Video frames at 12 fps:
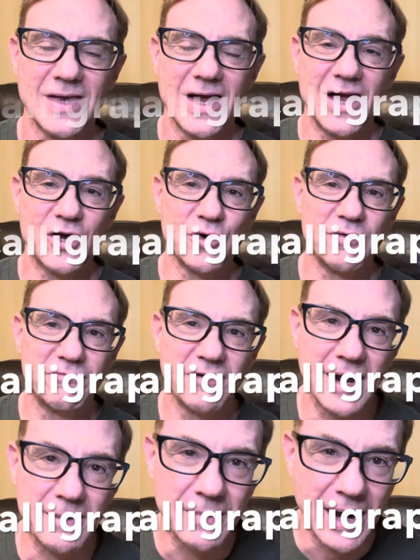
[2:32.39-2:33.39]
I couldn't
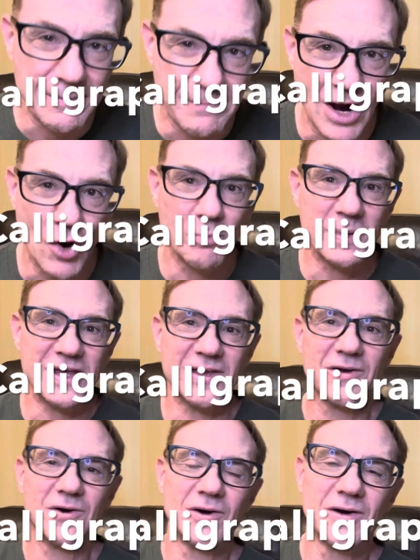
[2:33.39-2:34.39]
find my
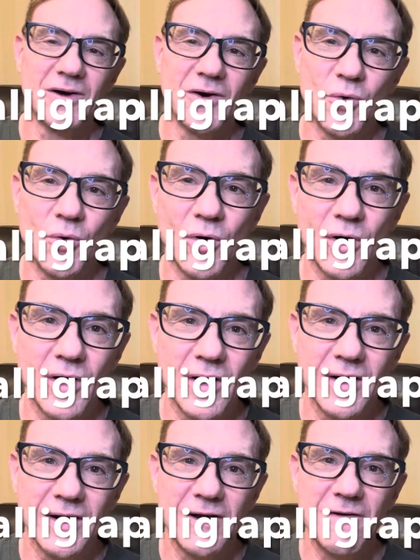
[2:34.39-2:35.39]
Maobi,
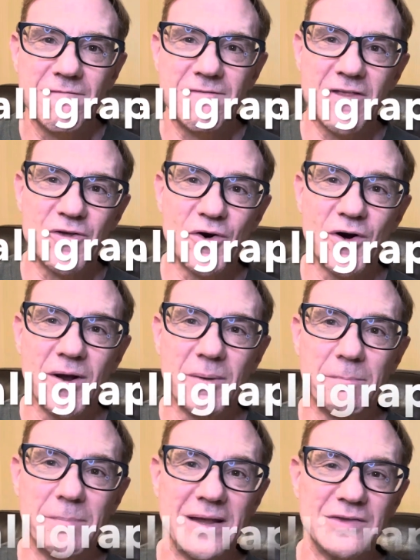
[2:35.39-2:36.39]
or feather
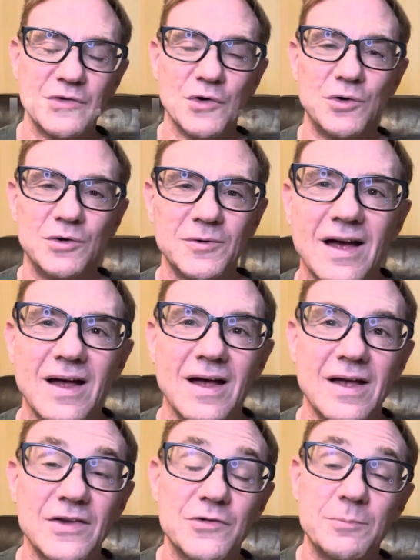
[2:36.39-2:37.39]
pencil.
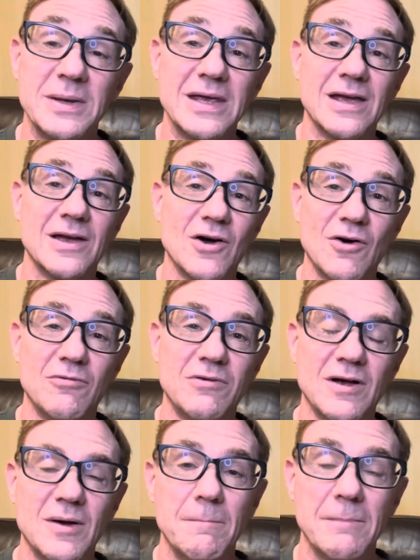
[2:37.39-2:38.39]
Speaking of
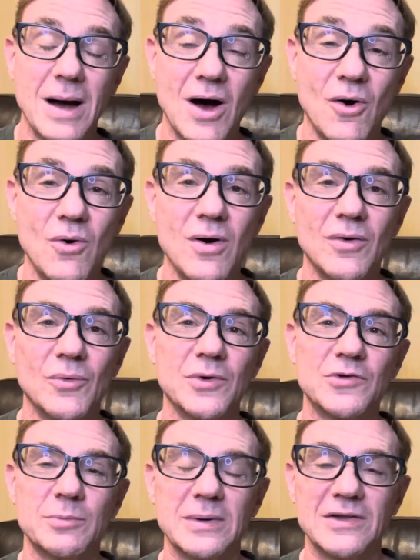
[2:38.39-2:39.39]
Mao,
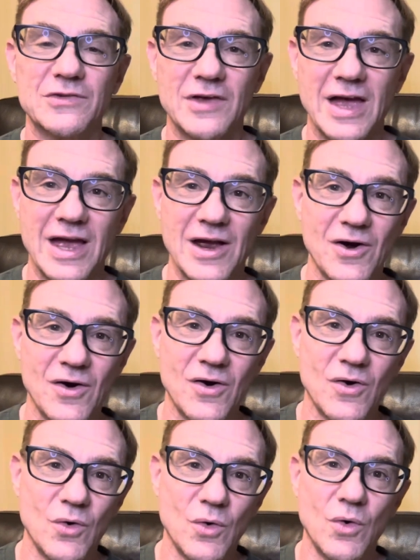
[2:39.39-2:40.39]
which means
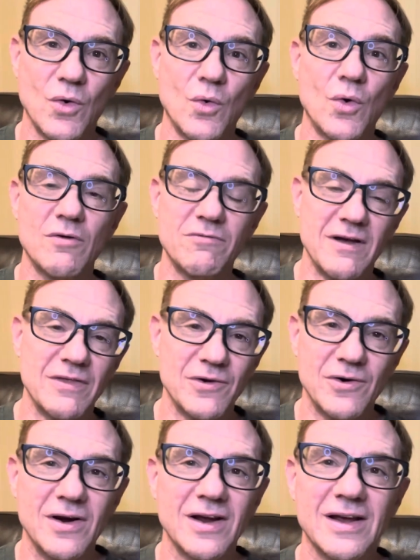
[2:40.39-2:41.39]
hair or
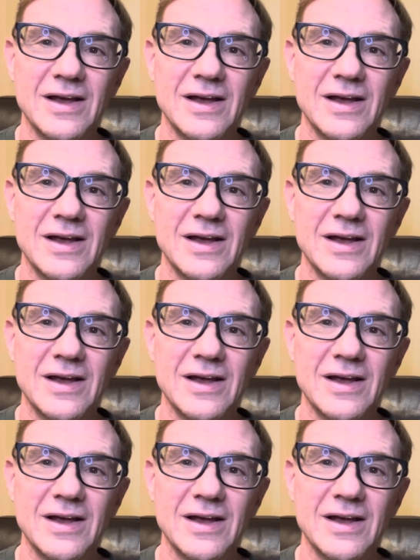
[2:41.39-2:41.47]
feather,